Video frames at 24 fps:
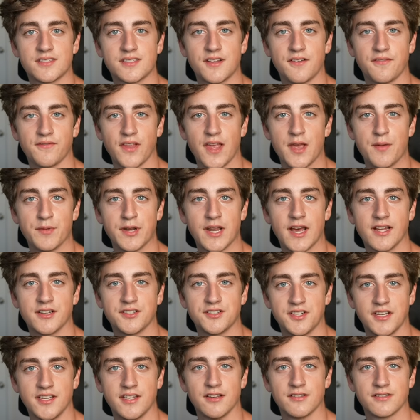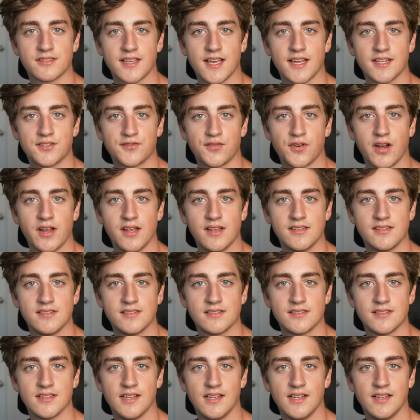to Flamin' Hot Cheetos catchphrase.